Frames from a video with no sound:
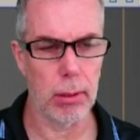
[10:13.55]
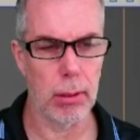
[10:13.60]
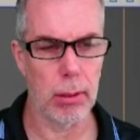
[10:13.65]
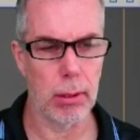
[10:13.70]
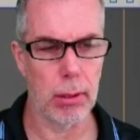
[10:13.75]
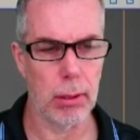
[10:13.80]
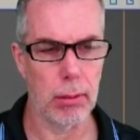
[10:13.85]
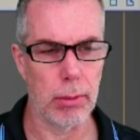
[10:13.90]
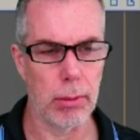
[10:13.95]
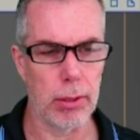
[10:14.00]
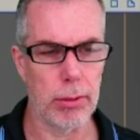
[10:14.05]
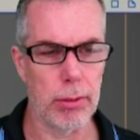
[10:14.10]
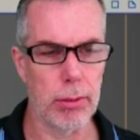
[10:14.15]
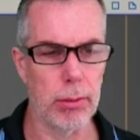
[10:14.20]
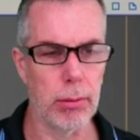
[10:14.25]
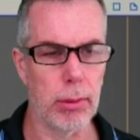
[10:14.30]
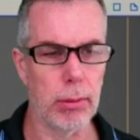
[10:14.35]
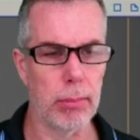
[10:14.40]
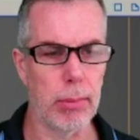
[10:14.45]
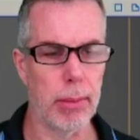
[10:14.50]
Anyways,
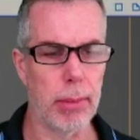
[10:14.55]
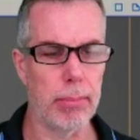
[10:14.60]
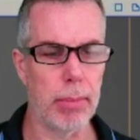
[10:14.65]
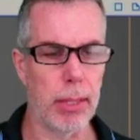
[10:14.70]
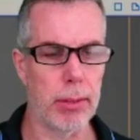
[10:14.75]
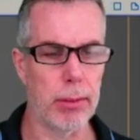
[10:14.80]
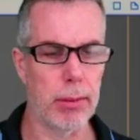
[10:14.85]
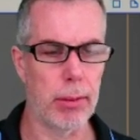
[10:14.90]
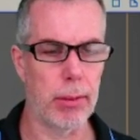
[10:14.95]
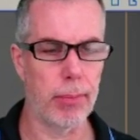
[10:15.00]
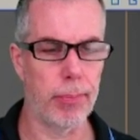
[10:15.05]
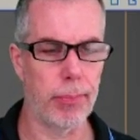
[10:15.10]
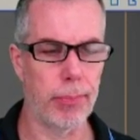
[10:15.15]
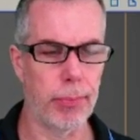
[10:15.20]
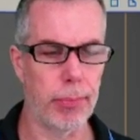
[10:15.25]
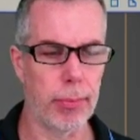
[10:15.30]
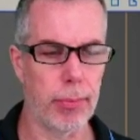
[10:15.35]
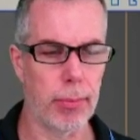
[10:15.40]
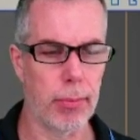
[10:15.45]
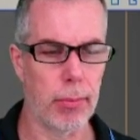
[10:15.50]
doing my best.
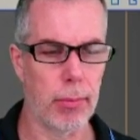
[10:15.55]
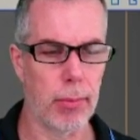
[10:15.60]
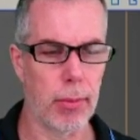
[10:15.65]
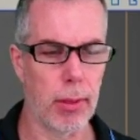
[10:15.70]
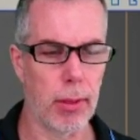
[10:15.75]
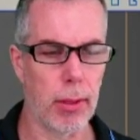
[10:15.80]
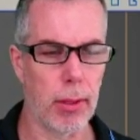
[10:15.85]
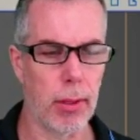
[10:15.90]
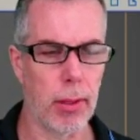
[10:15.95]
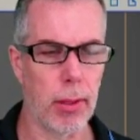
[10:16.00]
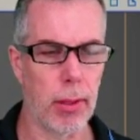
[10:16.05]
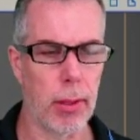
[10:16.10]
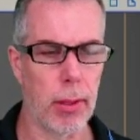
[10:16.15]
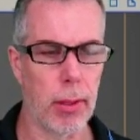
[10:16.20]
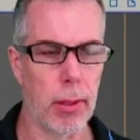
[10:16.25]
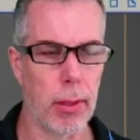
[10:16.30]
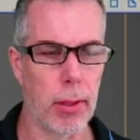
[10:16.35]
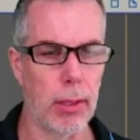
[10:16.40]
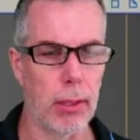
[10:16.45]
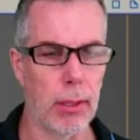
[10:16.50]

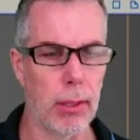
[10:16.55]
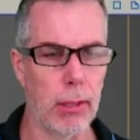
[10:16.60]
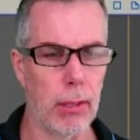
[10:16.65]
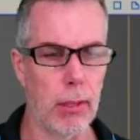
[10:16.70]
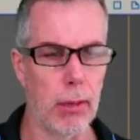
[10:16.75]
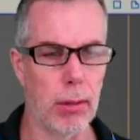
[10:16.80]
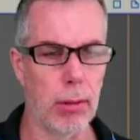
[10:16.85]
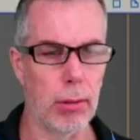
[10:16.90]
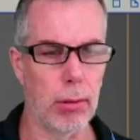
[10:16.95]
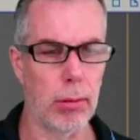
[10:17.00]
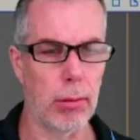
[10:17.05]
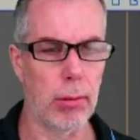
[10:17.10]
And so,